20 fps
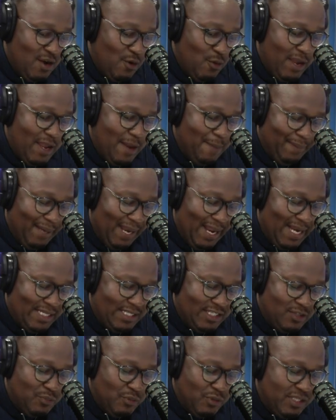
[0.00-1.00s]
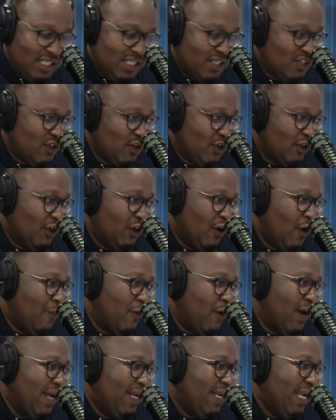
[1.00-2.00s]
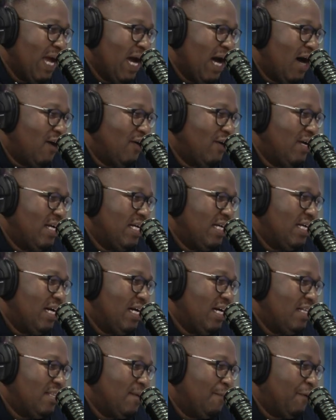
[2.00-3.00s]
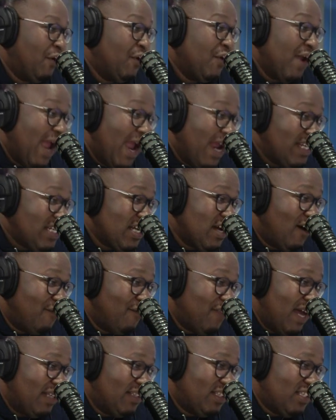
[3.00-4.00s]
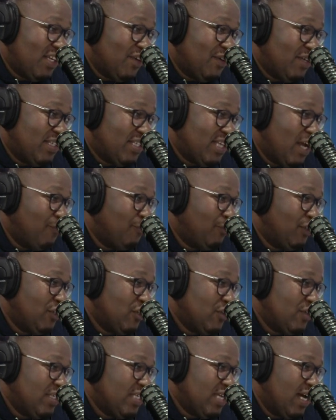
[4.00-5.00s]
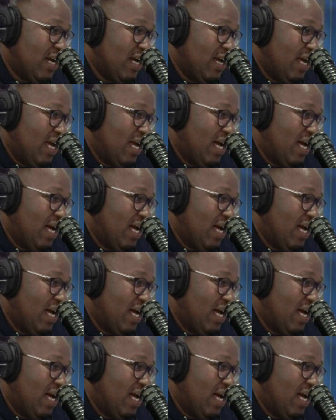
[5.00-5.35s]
where he played Sibusiso Dlomo, and now the creator of that series and producer,